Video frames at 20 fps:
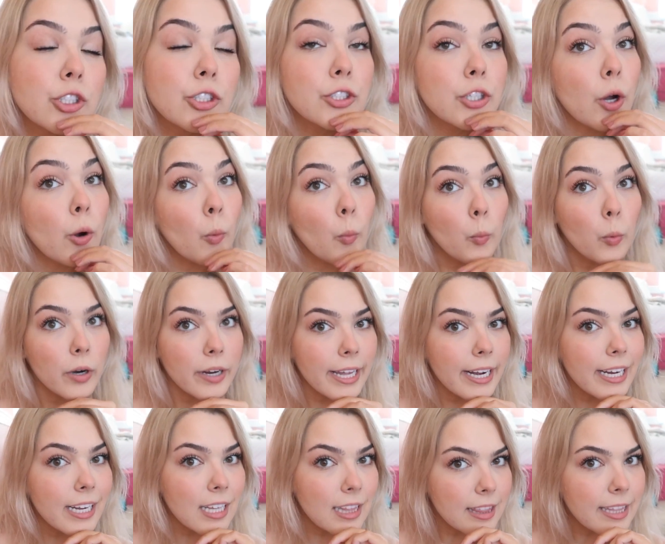So we're
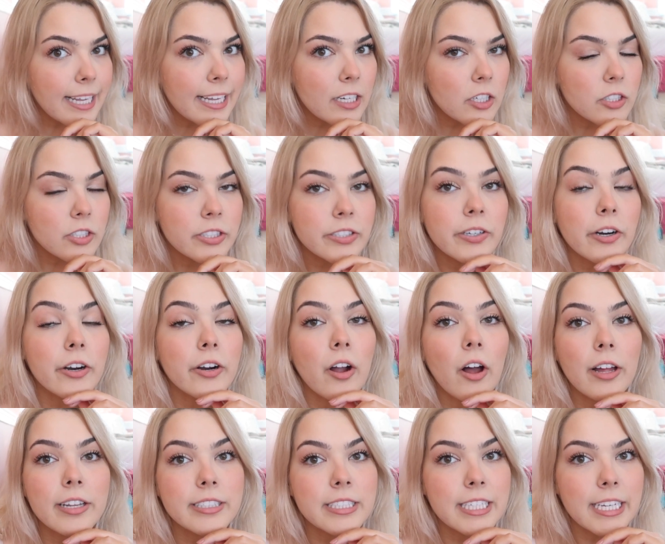getting a later start
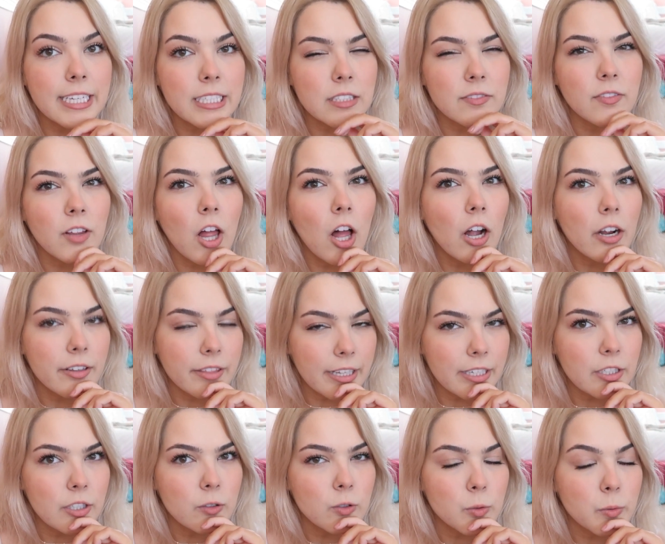on today's vlog
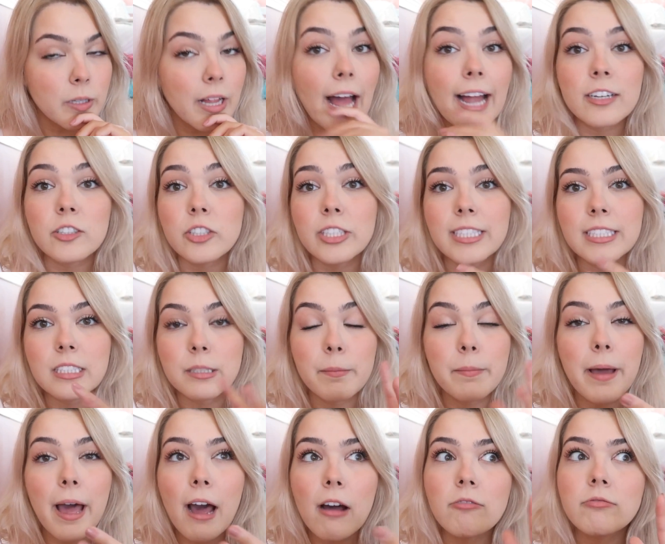than usual. Actually, it's
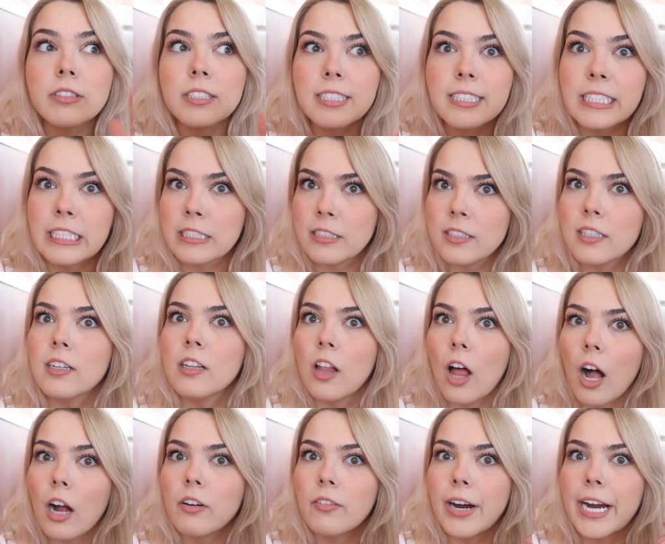about six
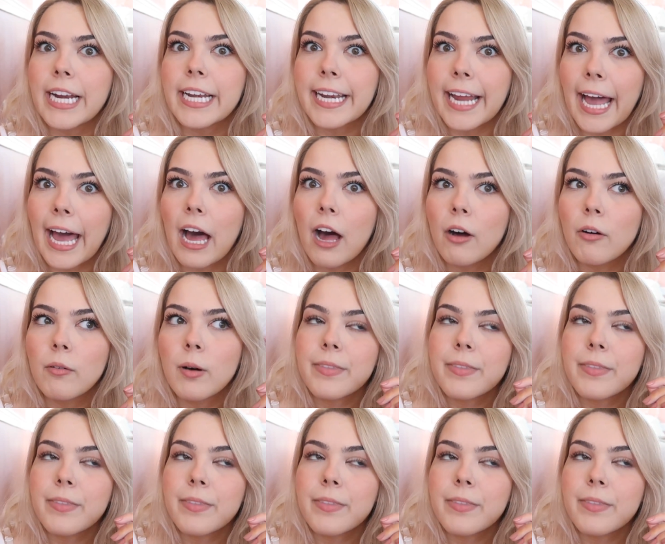o'clock right now.